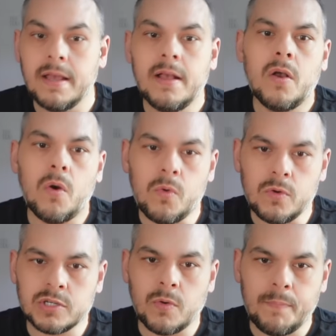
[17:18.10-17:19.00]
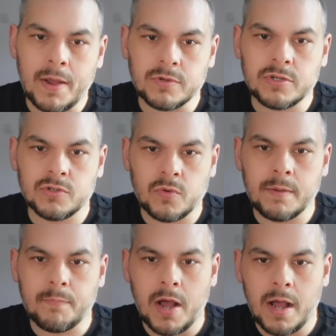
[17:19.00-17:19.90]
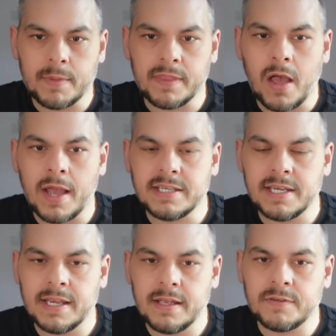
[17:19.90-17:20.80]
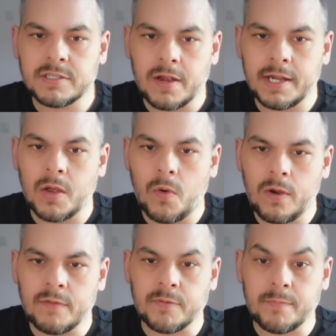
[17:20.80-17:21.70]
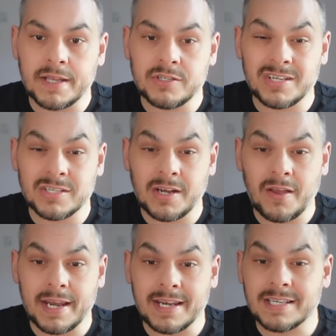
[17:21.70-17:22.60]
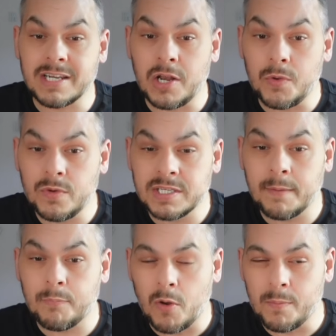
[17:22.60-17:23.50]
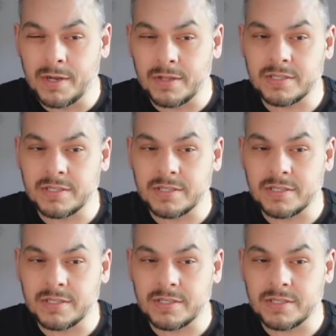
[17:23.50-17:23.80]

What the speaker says: also about to join Parma. The idea of signing Højlund for Manchester United is losing prominence.